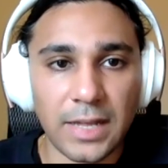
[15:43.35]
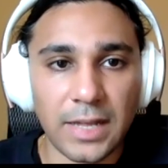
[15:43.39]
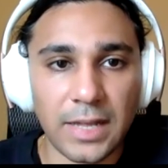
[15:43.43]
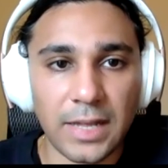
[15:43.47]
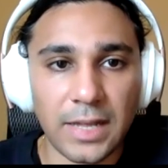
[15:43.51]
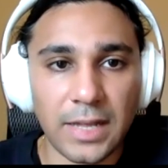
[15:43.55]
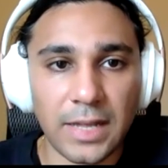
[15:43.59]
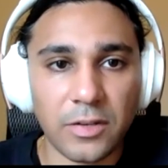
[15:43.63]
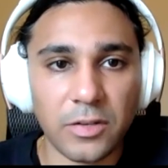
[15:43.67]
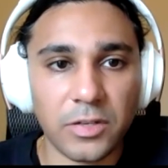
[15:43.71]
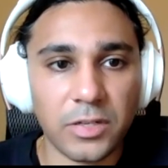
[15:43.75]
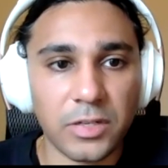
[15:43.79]

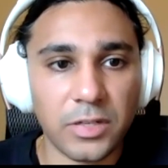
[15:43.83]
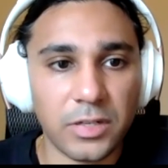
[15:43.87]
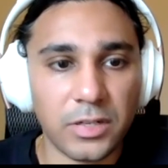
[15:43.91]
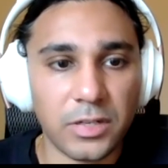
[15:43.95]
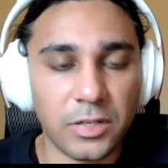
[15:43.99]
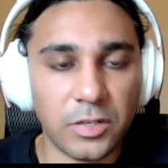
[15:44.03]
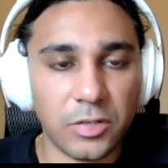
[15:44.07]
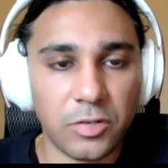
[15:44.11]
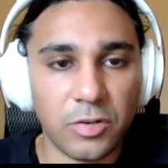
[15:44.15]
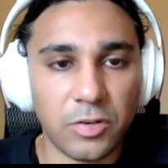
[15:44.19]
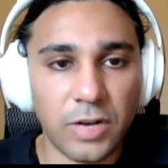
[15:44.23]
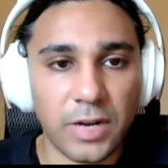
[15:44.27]
together
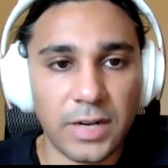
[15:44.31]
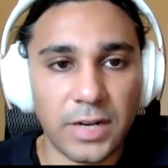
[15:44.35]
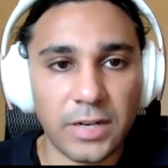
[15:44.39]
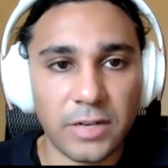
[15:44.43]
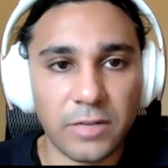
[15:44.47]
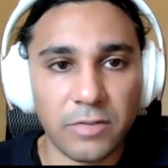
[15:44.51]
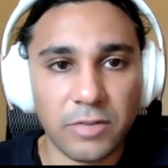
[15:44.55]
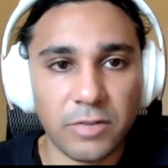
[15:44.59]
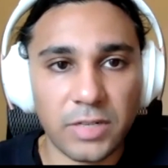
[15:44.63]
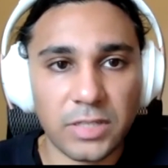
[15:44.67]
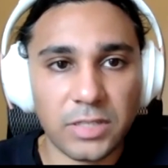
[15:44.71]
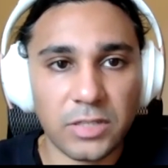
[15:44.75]
to try
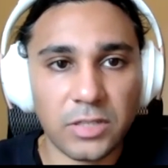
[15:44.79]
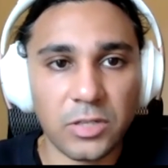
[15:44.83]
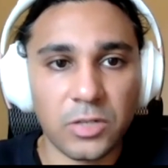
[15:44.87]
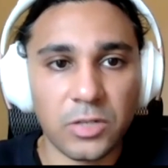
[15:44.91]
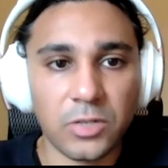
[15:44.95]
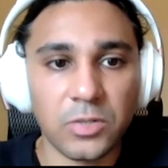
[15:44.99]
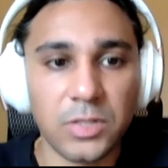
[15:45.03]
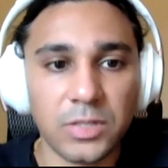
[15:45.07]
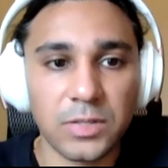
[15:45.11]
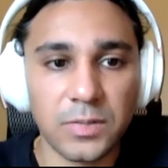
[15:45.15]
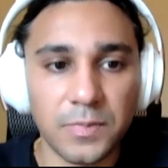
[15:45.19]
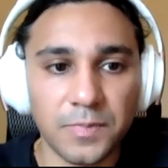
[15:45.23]
and address
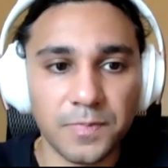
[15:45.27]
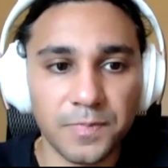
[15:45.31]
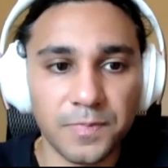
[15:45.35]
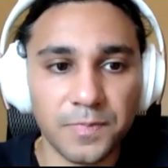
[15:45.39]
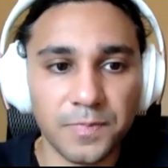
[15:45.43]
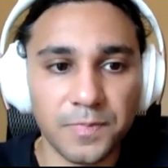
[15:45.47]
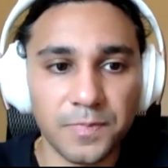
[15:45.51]
those.